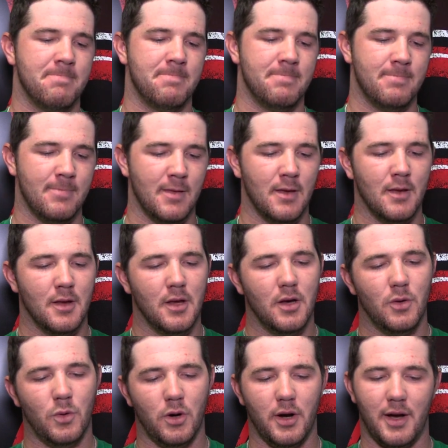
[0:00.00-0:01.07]
Mm-hmm.
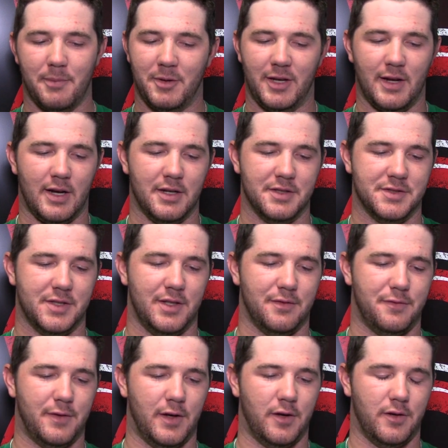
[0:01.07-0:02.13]
Well, I mean, honestly, it
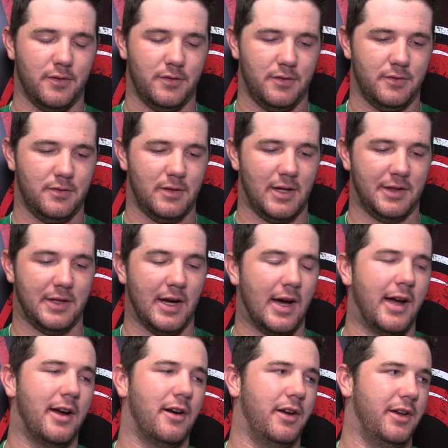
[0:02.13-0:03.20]
fell at the
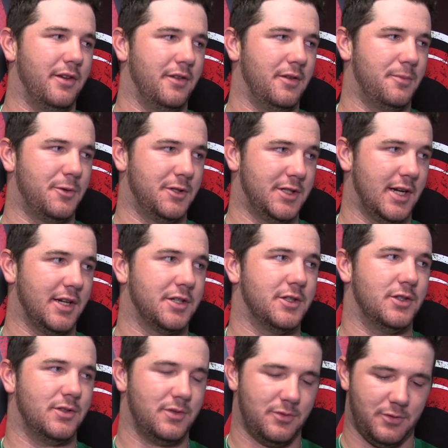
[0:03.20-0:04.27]
higher end of the
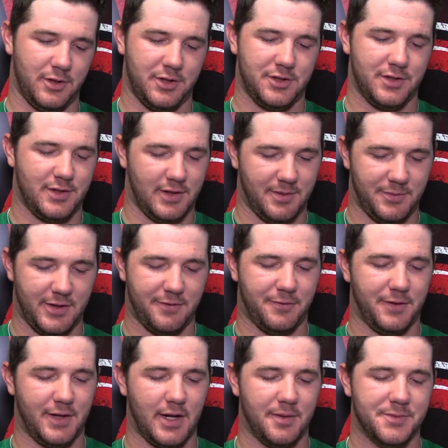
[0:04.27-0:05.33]
projection, which I'm
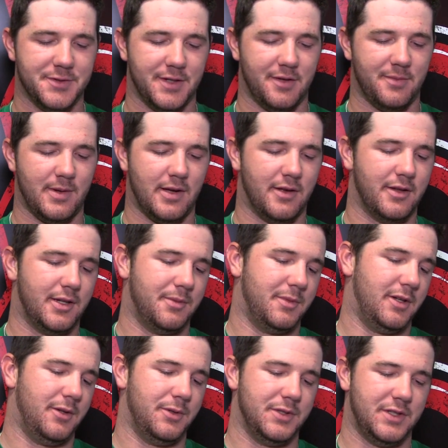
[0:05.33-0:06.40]
definitely not upset about. I
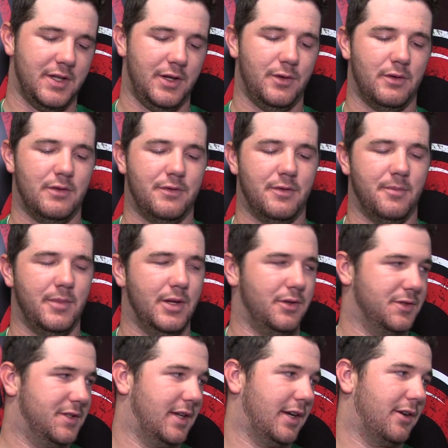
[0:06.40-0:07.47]
mean, it was anywhere from middle
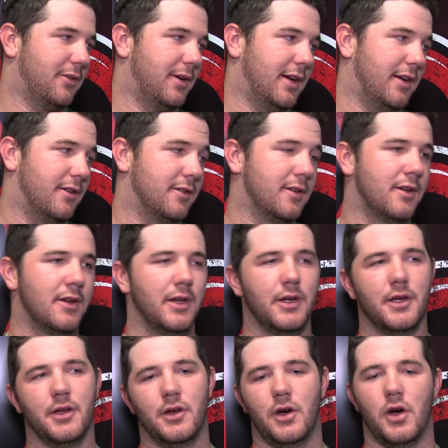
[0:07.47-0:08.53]
second round
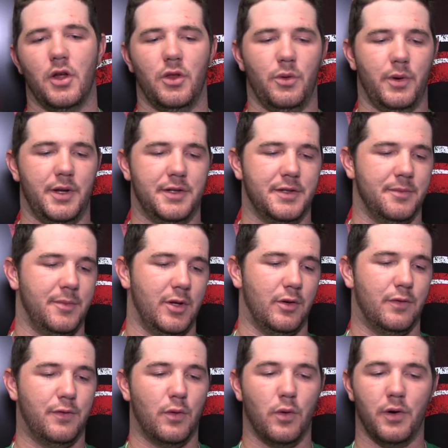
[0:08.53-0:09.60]
all the way to middle
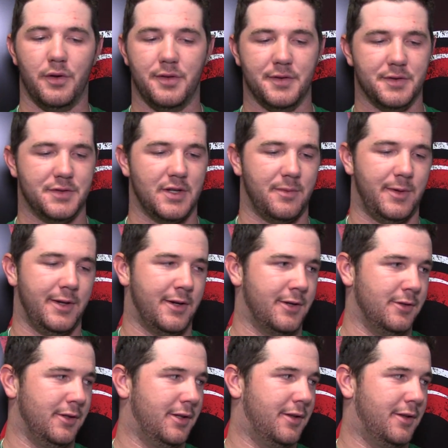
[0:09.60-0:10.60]
fourth. So, I mean, early